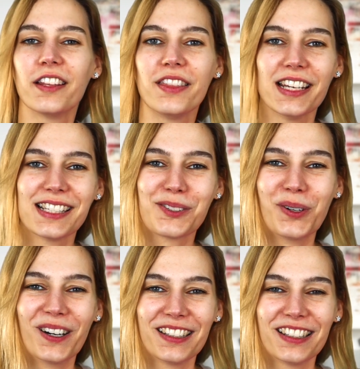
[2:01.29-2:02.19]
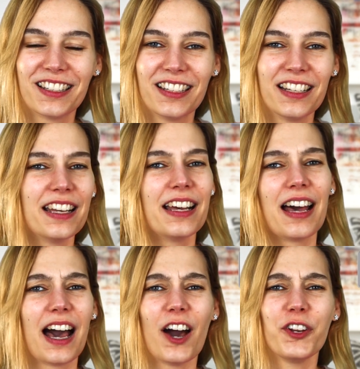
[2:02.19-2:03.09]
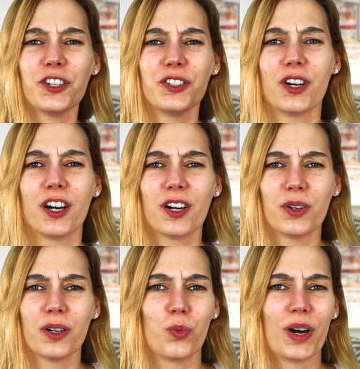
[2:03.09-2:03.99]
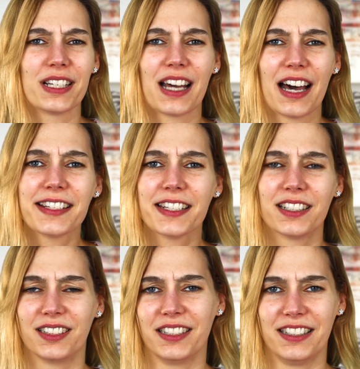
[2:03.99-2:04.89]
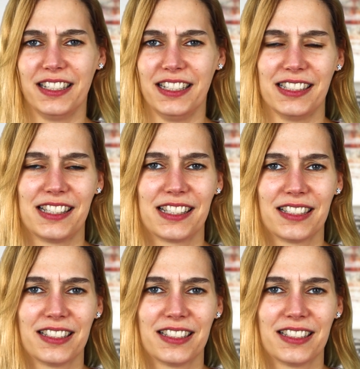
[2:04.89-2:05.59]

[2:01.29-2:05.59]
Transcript: this one, how do you know what article it needs?